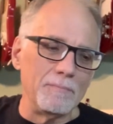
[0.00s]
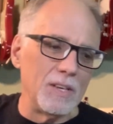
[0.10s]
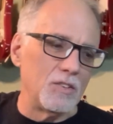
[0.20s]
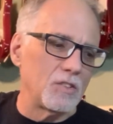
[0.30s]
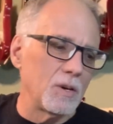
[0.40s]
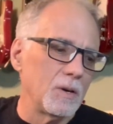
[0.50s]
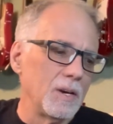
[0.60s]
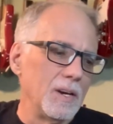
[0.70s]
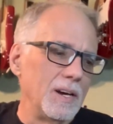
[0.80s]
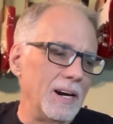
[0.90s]
And so
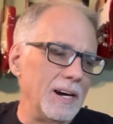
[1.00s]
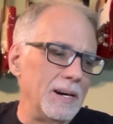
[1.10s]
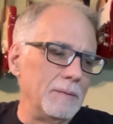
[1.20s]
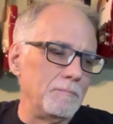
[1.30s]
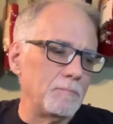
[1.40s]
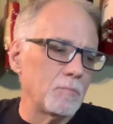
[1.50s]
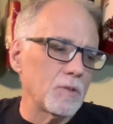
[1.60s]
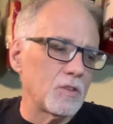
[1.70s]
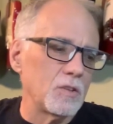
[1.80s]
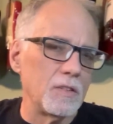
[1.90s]

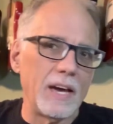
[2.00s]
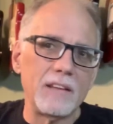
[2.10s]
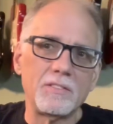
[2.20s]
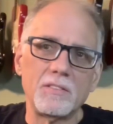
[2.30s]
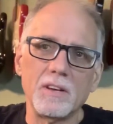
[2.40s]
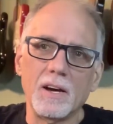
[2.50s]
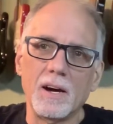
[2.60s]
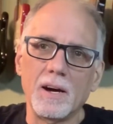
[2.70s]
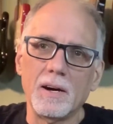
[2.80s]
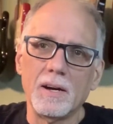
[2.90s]
that's
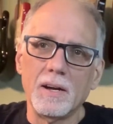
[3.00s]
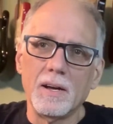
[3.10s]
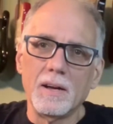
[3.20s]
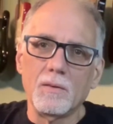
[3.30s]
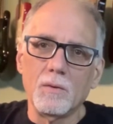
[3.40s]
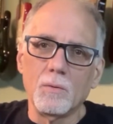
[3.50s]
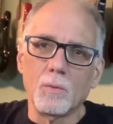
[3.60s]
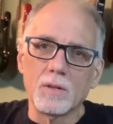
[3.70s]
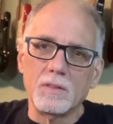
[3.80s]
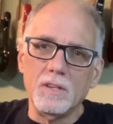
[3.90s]

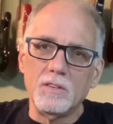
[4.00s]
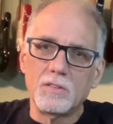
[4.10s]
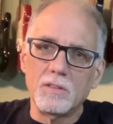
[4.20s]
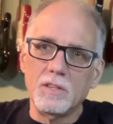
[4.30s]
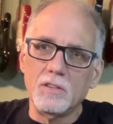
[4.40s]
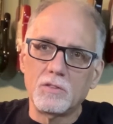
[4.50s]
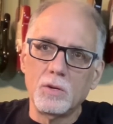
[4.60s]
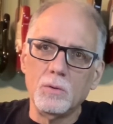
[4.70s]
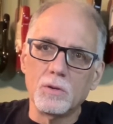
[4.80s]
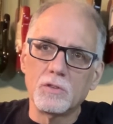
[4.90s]
what these
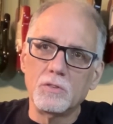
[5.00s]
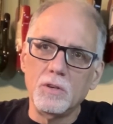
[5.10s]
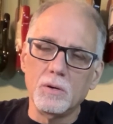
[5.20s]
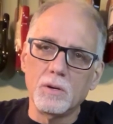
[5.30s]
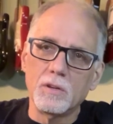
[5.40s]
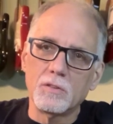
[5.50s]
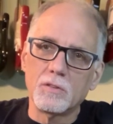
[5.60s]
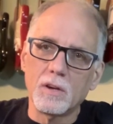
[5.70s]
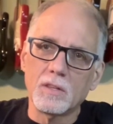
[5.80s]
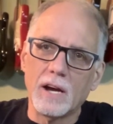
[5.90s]
tuners do, is
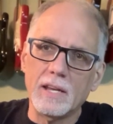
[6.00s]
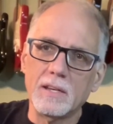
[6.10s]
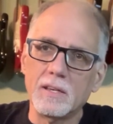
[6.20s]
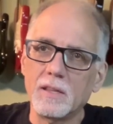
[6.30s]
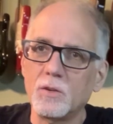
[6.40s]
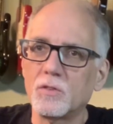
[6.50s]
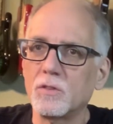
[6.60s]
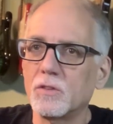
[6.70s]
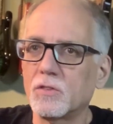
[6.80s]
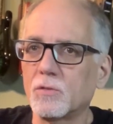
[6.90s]
tighten and
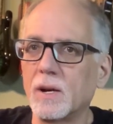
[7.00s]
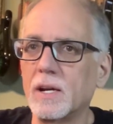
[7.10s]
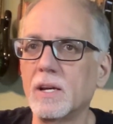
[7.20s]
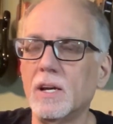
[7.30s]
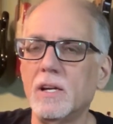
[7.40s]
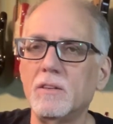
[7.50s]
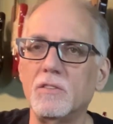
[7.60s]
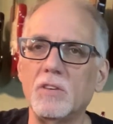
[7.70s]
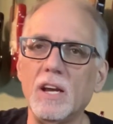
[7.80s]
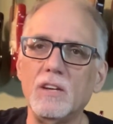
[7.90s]
loosen the string to
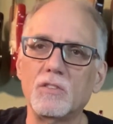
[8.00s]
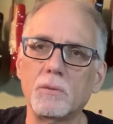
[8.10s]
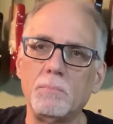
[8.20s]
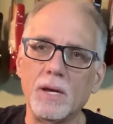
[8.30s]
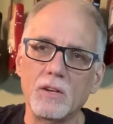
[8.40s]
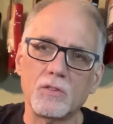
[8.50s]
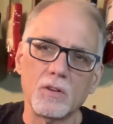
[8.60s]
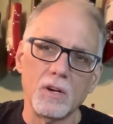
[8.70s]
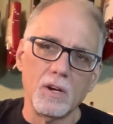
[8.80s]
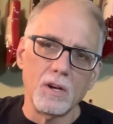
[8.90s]
change the pitch
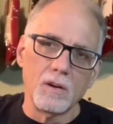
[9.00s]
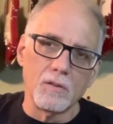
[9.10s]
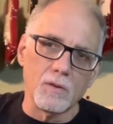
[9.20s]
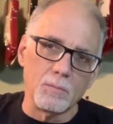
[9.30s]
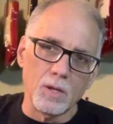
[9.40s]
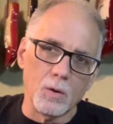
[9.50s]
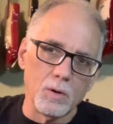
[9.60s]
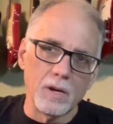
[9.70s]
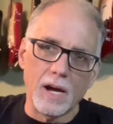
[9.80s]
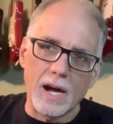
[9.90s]
from
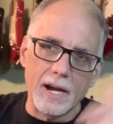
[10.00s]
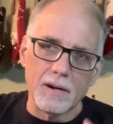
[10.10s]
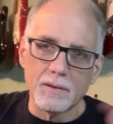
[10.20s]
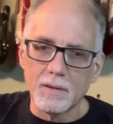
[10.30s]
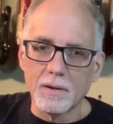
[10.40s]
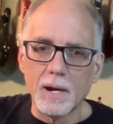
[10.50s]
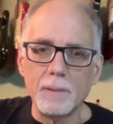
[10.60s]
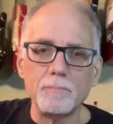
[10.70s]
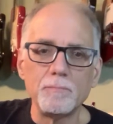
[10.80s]
lower to higher, okay?